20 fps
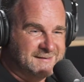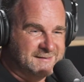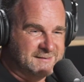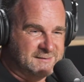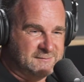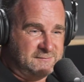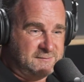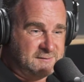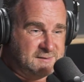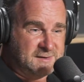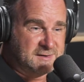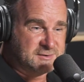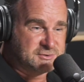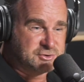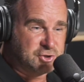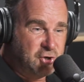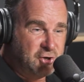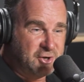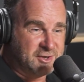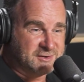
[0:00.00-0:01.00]
the fucking wow.
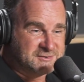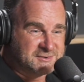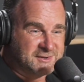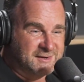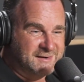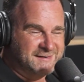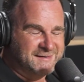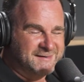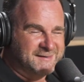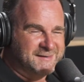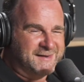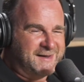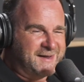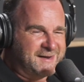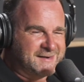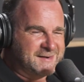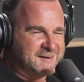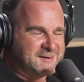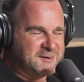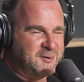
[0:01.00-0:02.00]
church.
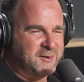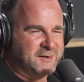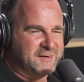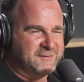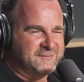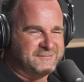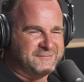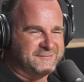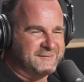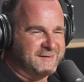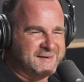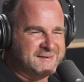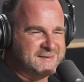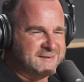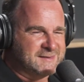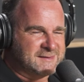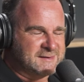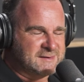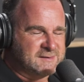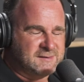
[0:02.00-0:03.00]
And you kind of and
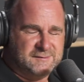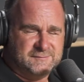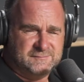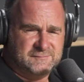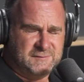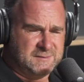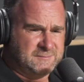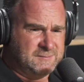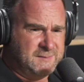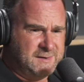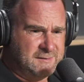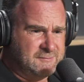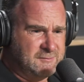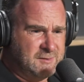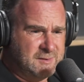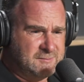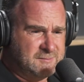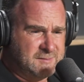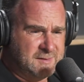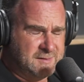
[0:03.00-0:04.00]
you think, fuck me,
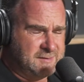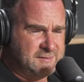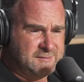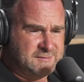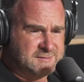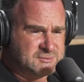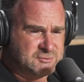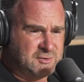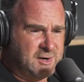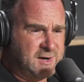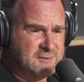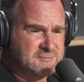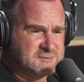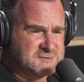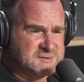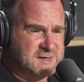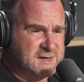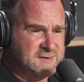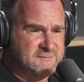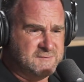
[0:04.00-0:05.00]
Australia
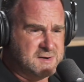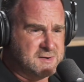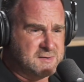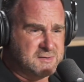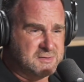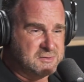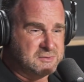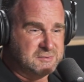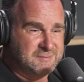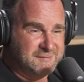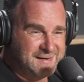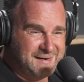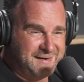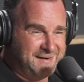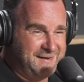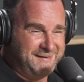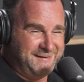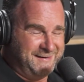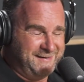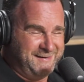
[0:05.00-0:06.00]
wasn't even, you know.
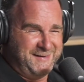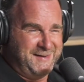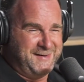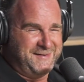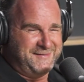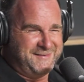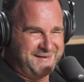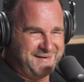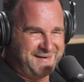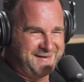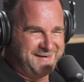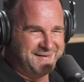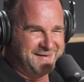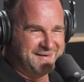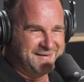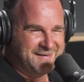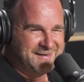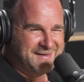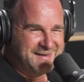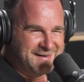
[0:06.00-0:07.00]
It wasn't even a
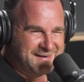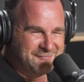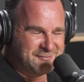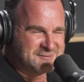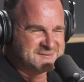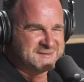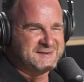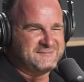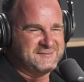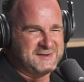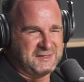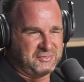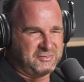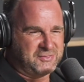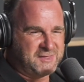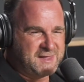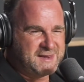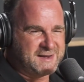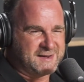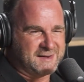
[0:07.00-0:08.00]
thing. It wasn't even a
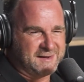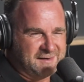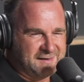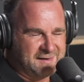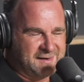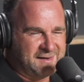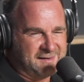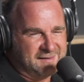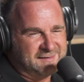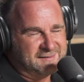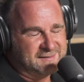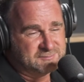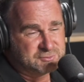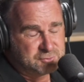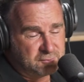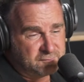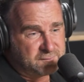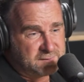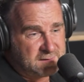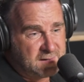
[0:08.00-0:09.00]
thing, yeah. I'm
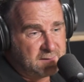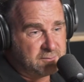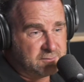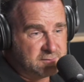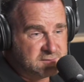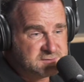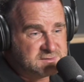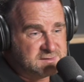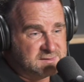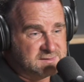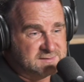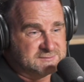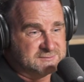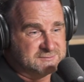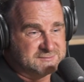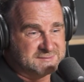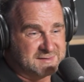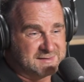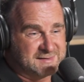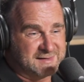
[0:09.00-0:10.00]
sure for the Aborigines it
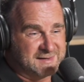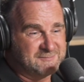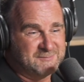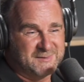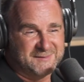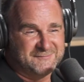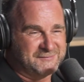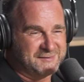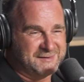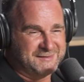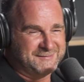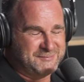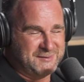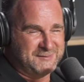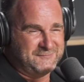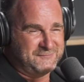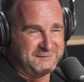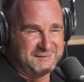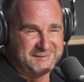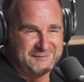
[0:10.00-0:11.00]
was a yeah. thing, but
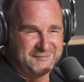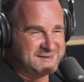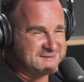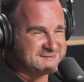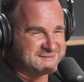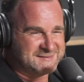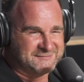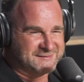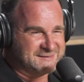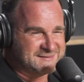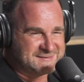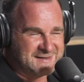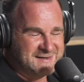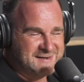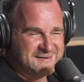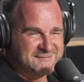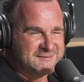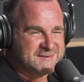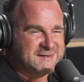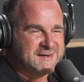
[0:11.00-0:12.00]
for the rest of us,
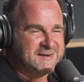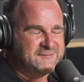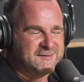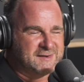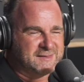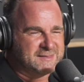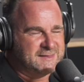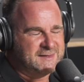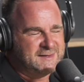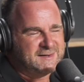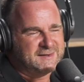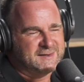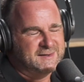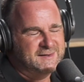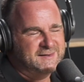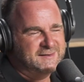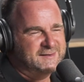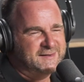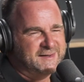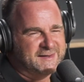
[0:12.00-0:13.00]
it wasn't even a thing.
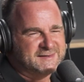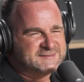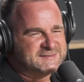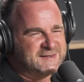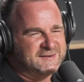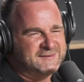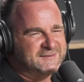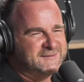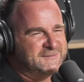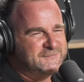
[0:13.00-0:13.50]
Yeah, and so,